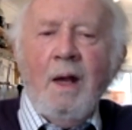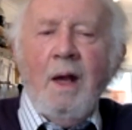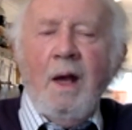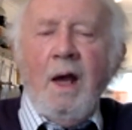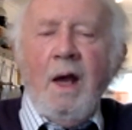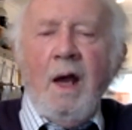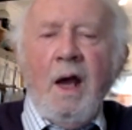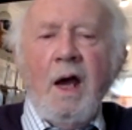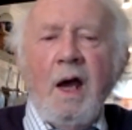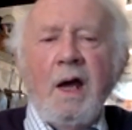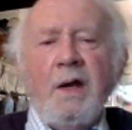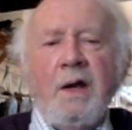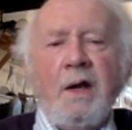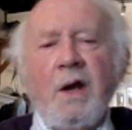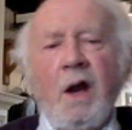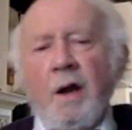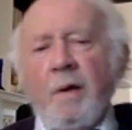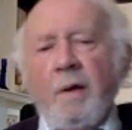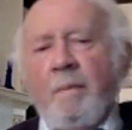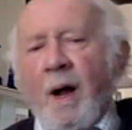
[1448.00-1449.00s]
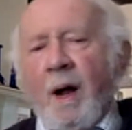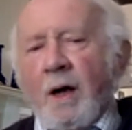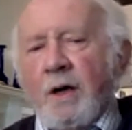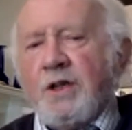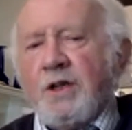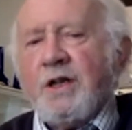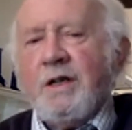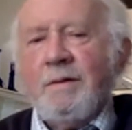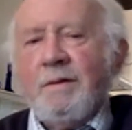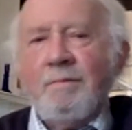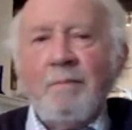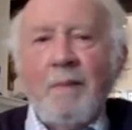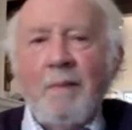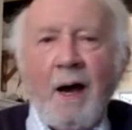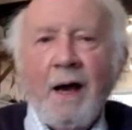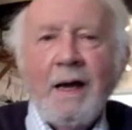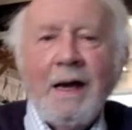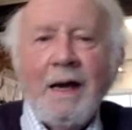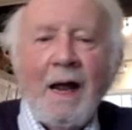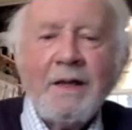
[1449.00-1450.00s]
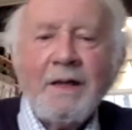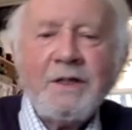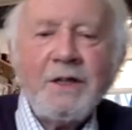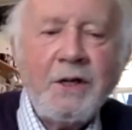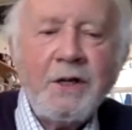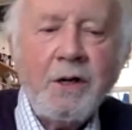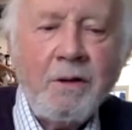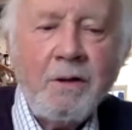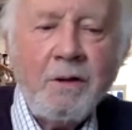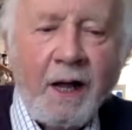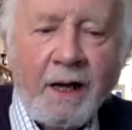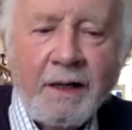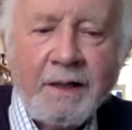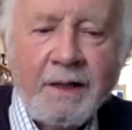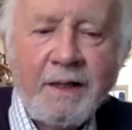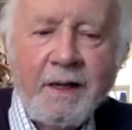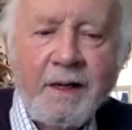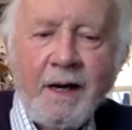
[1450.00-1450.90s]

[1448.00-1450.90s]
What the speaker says: Not much. I'd like to do that.